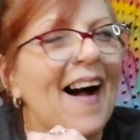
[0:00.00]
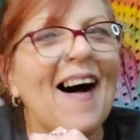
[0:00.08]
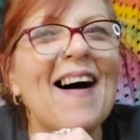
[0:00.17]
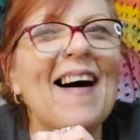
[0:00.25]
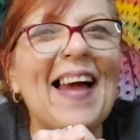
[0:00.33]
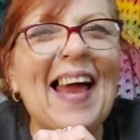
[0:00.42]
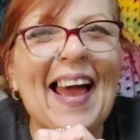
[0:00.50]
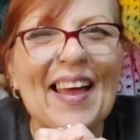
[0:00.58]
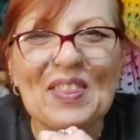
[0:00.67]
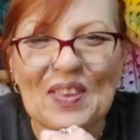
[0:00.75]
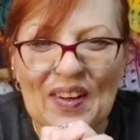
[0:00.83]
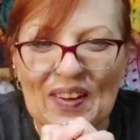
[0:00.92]
Uh,
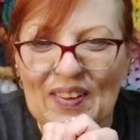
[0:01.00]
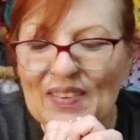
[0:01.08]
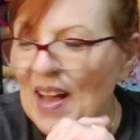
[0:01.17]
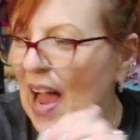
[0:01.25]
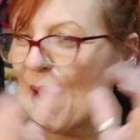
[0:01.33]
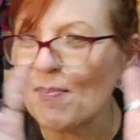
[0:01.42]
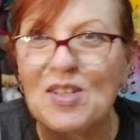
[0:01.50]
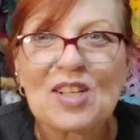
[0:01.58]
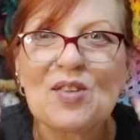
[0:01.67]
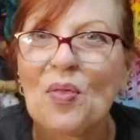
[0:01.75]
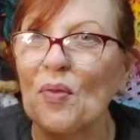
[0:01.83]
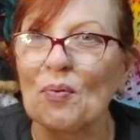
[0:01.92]
Ethel. I'm
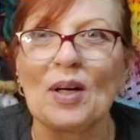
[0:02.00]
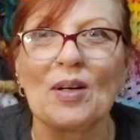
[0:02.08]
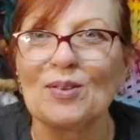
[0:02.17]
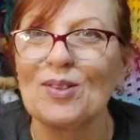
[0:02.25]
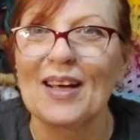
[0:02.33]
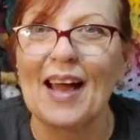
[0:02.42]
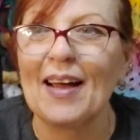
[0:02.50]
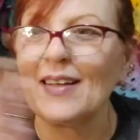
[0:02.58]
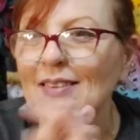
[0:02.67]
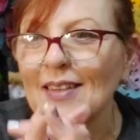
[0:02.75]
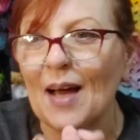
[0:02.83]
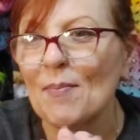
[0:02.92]
just thrilled, you
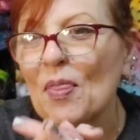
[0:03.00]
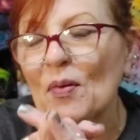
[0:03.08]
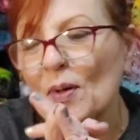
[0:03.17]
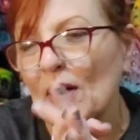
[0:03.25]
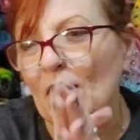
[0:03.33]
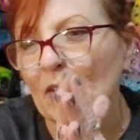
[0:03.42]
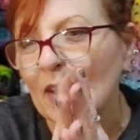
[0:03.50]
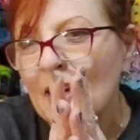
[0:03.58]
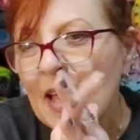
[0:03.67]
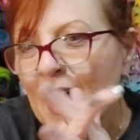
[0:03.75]
guys. I'm thrilled.